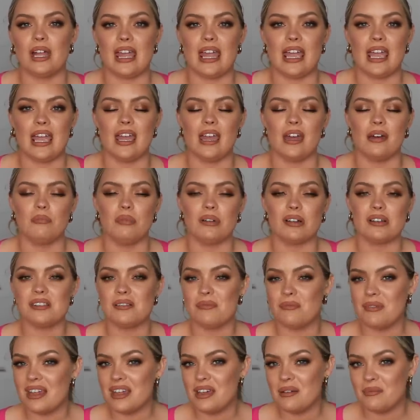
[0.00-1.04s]
a books
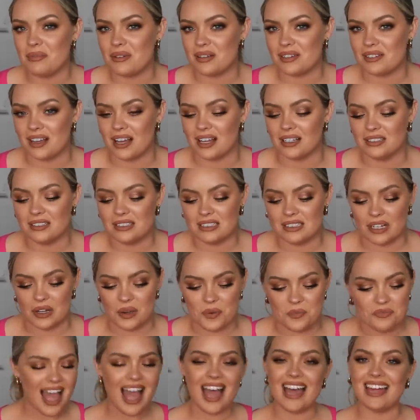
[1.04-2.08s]
and makeup looks on.
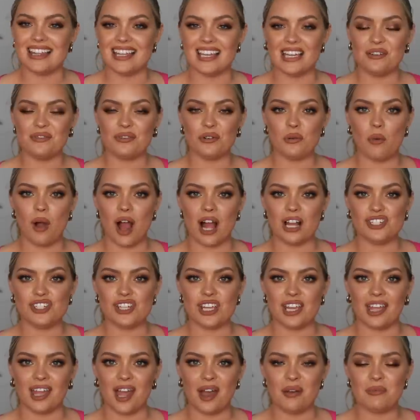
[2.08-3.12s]
So yeah, thank you for
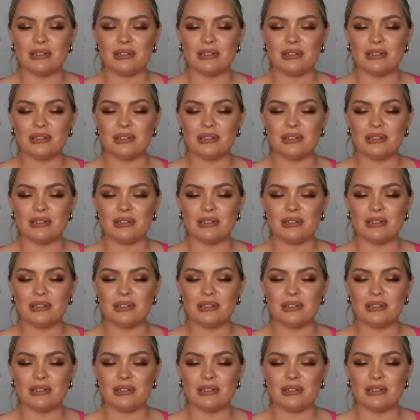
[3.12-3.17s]
watching.